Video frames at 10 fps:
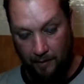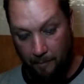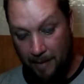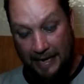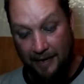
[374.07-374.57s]

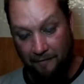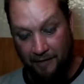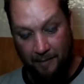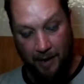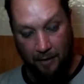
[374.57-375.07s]
many of
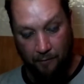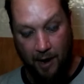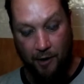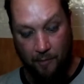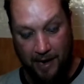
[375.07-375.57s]
them
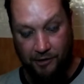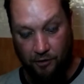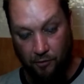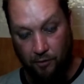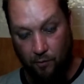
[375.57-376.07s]
errato
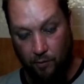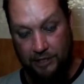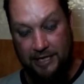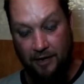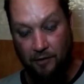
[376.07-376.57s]
magical, were
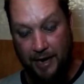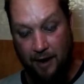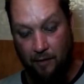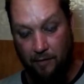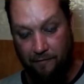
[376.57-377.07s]
singled
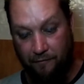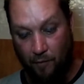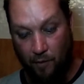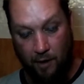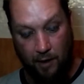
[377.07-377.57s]
out
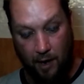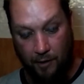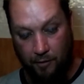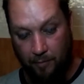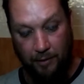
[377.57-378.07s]
for
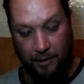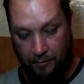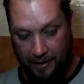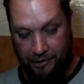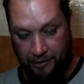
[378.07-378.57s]
utter
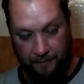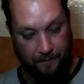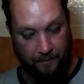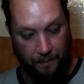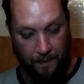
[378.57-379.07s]
obliteration.
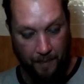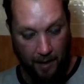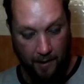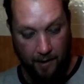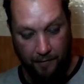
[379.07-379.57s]

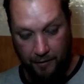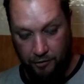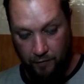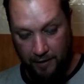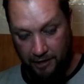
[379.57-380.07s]
The
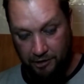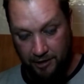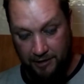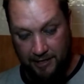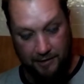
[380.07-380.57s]

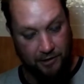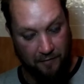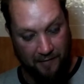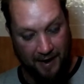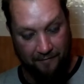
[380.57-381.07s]
traditions that
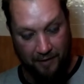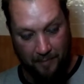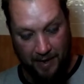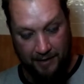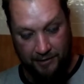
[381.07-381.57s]
survived the
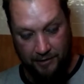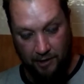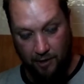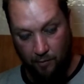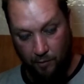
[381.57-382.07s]
best
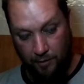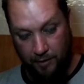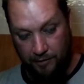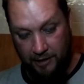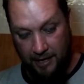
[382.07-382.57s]
were
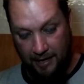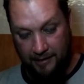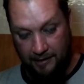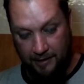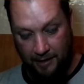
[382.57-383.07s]
those
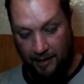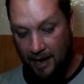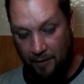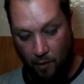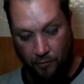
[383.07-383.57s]
connected to the
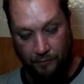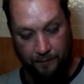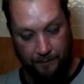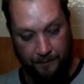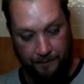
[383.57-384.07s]
god Woden,